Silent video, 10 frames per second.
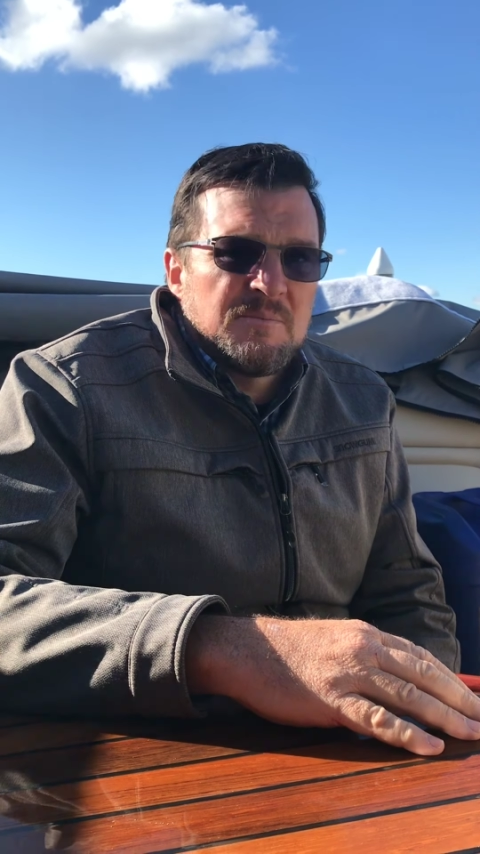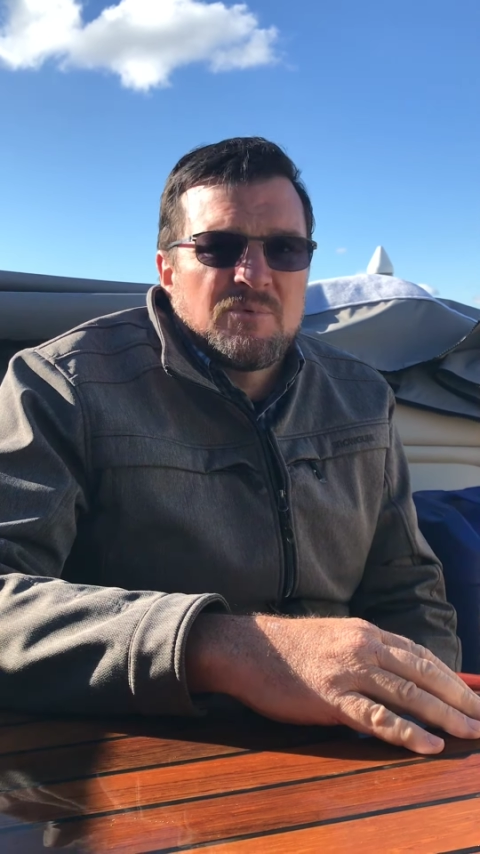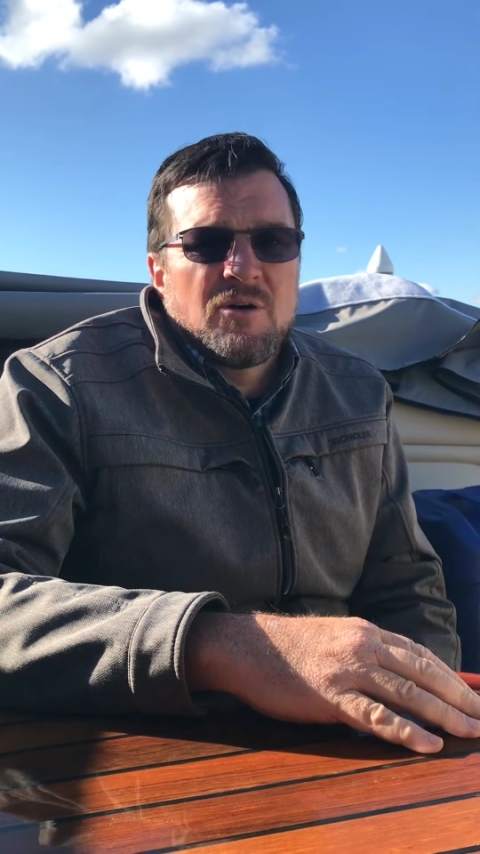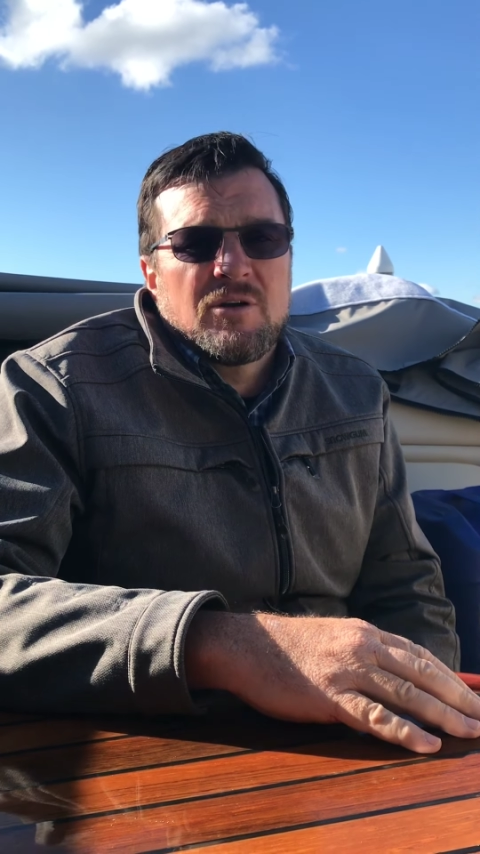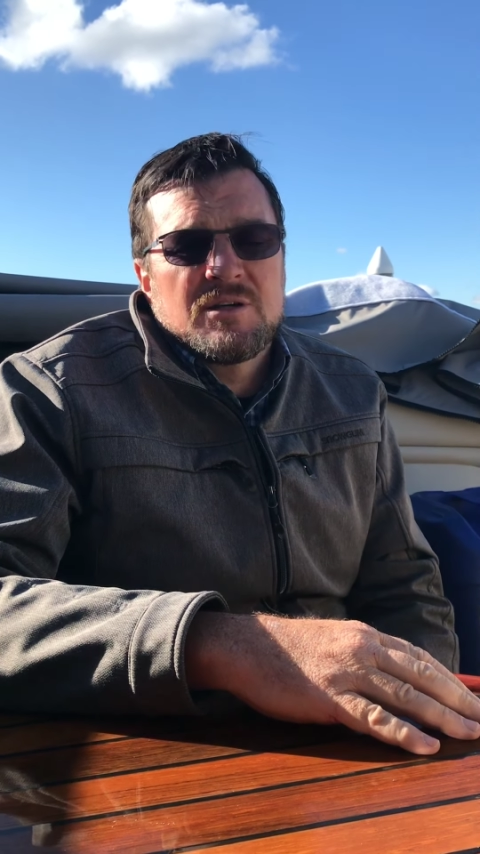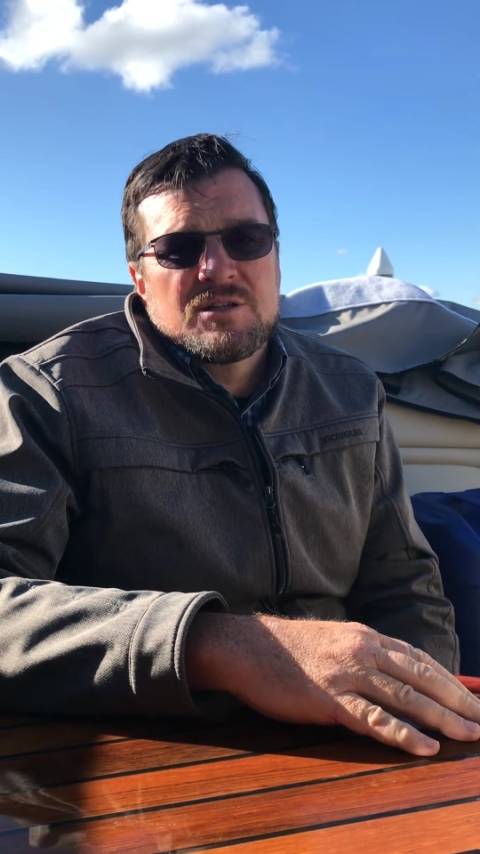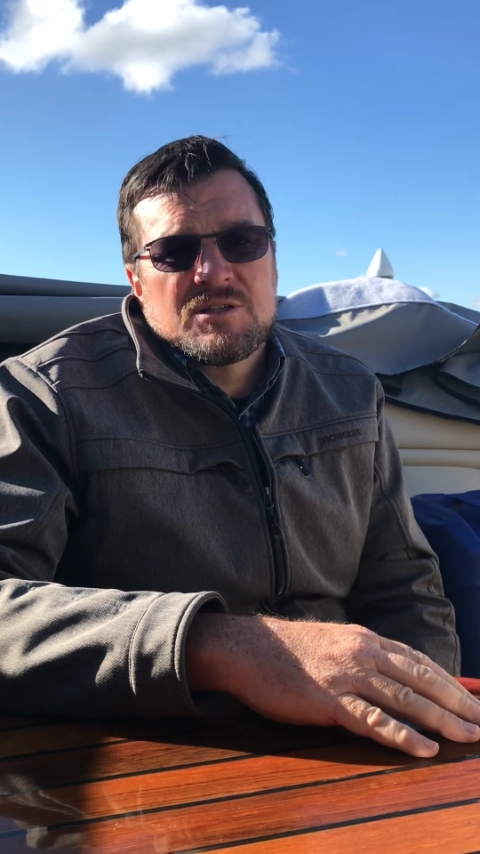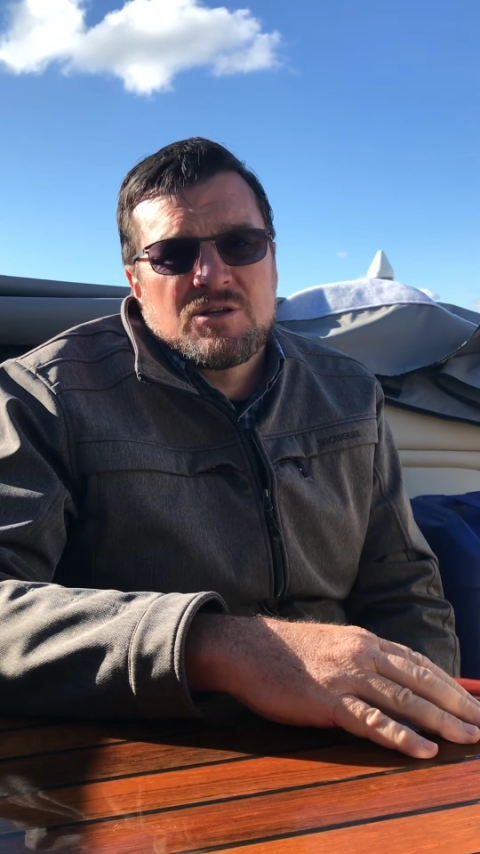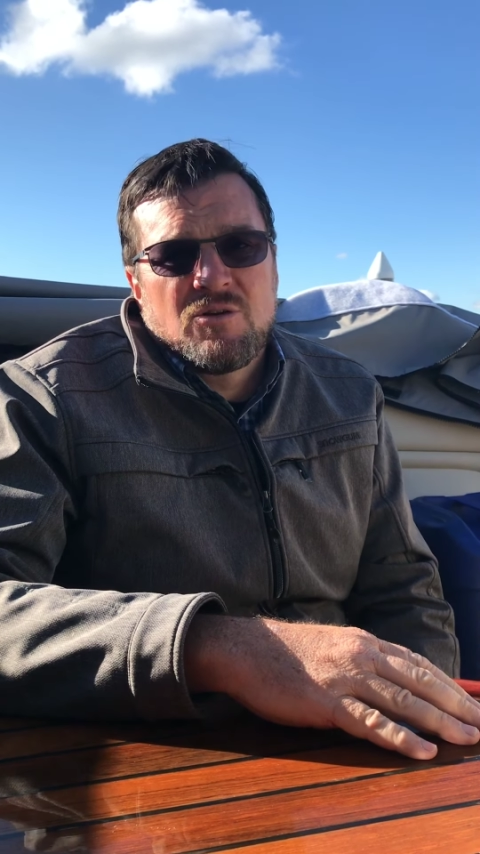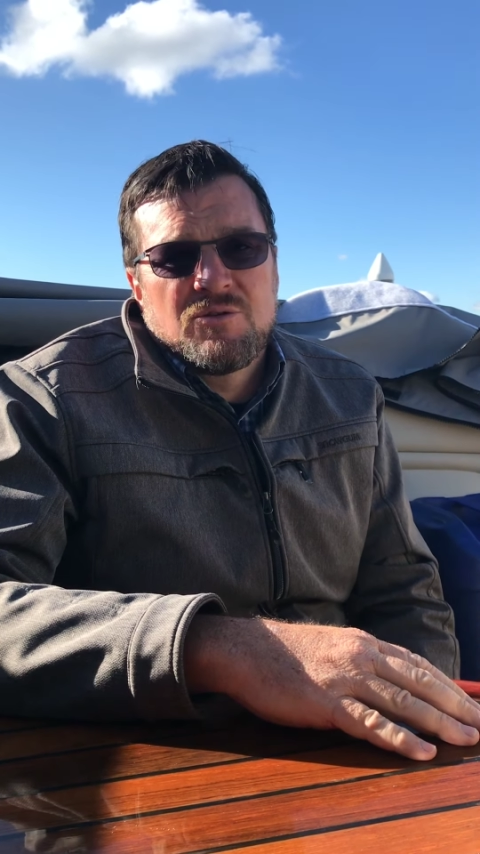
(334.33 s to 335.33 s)
broker
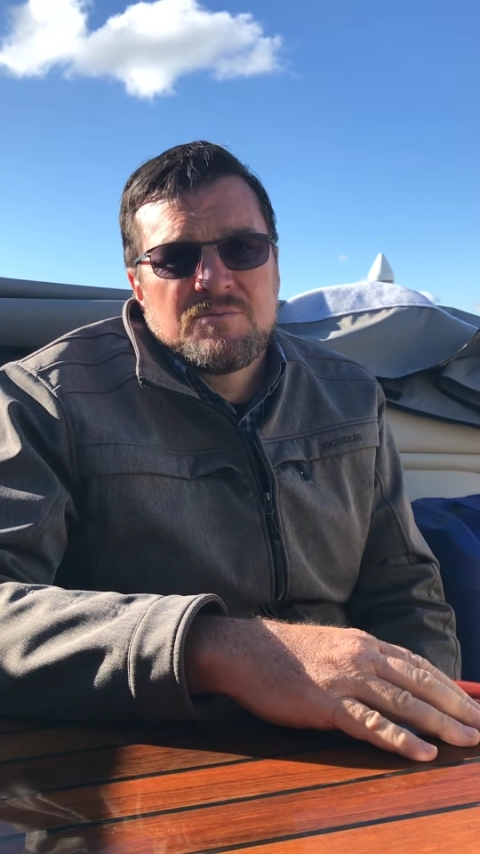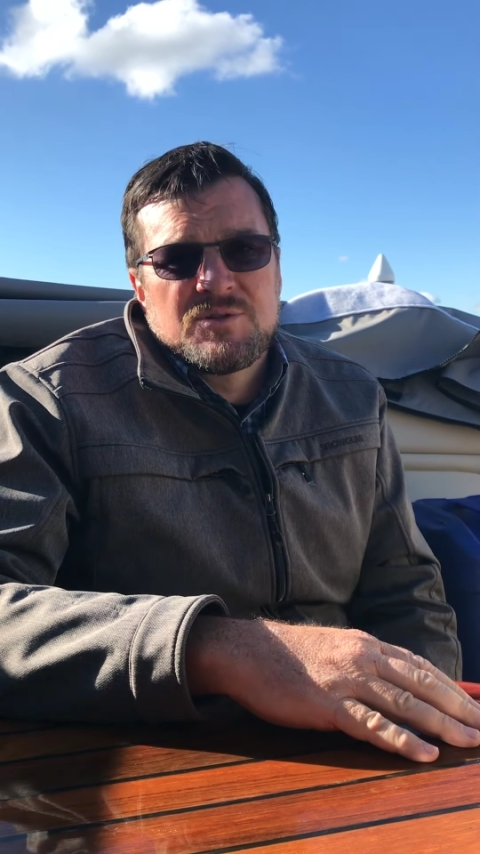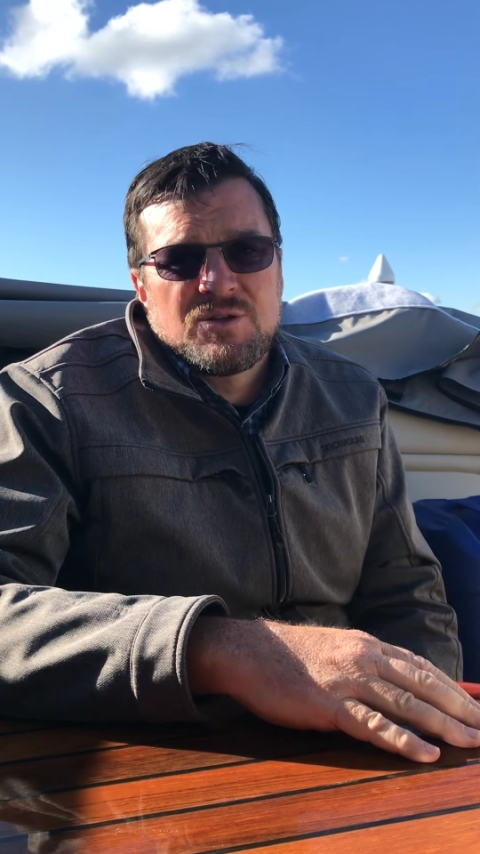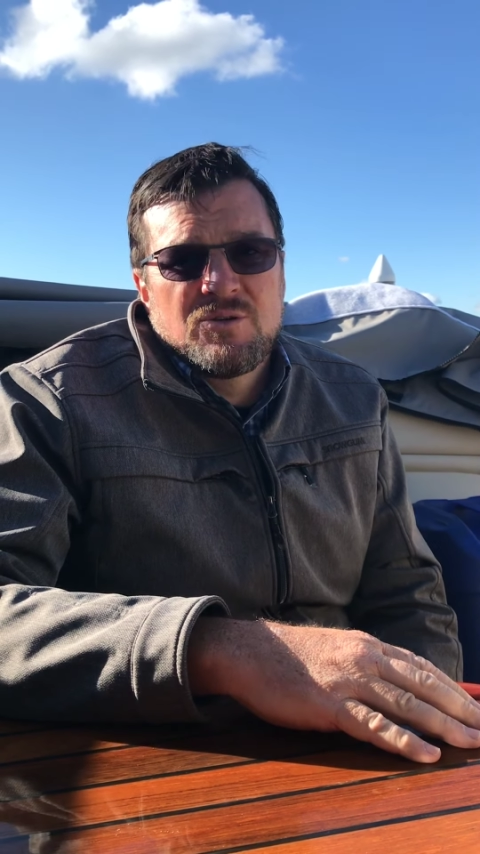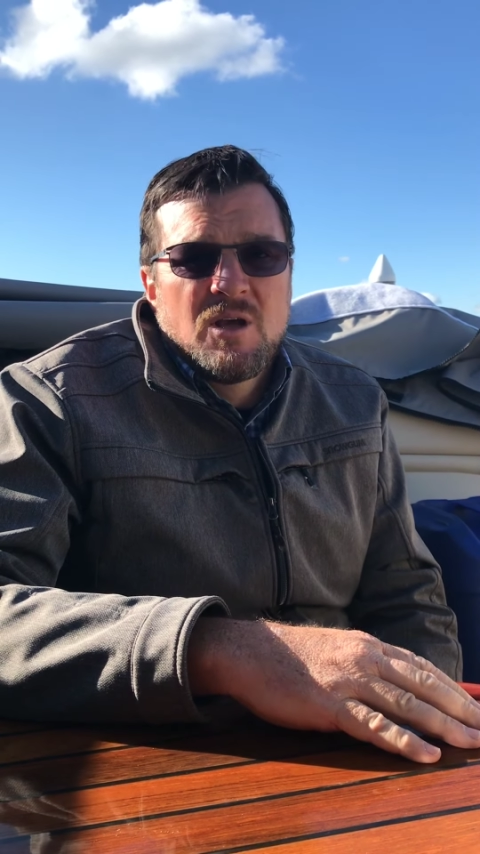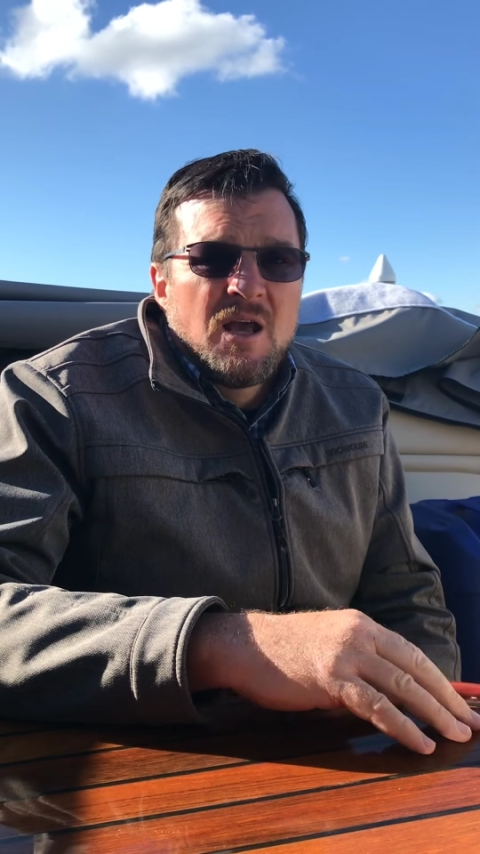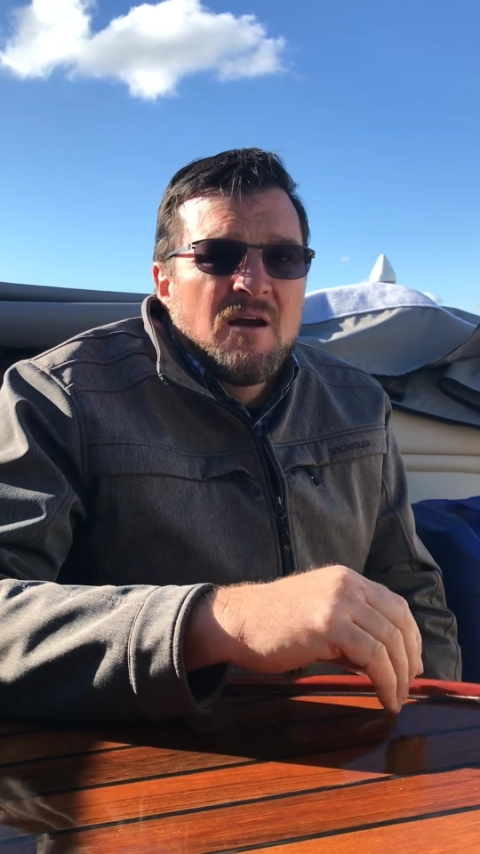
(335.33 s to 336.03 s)
just told them to